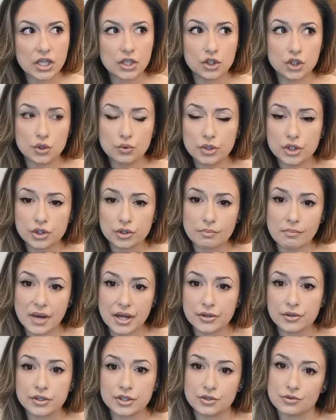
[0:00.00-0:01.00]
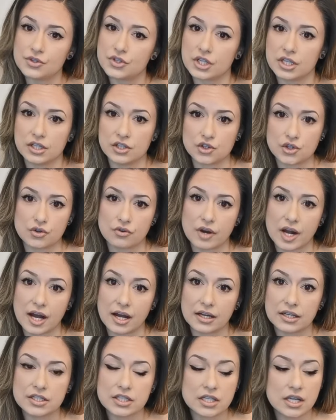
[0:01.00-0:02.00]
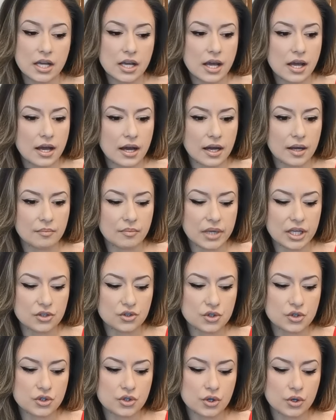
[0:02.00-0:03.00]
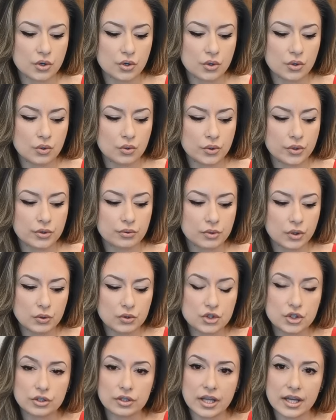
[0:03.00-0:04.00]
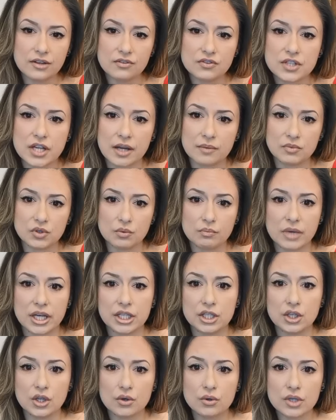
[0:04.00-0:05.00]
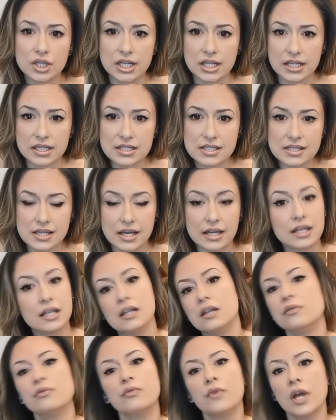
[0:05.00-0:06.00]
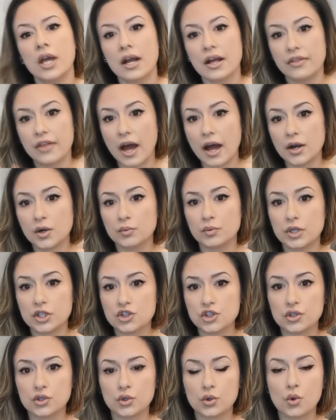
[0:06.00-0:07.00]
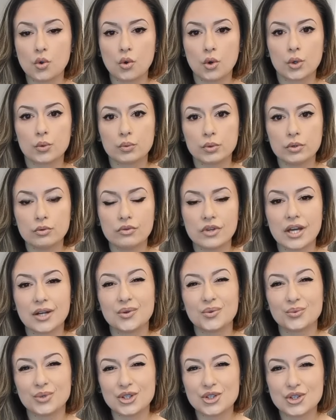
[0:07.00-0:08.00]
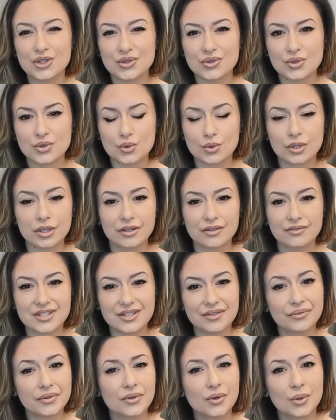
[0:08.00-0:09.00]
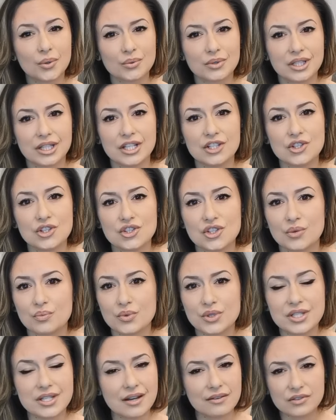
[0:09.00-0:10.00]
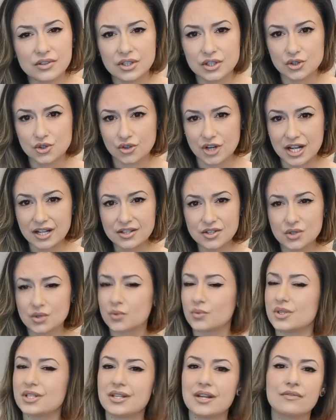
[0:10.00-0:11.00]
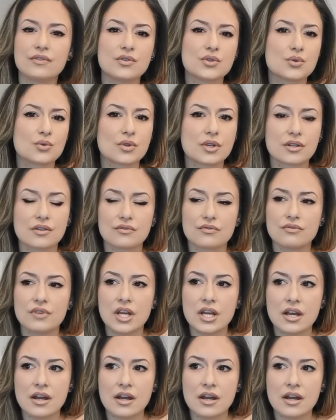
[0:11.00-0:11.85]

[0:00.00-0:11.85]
you and your mother used to interact. And so throughout your lifetime, you might notice that if that original core wound, that original sort difficult relationship was never addressed, or was never sort of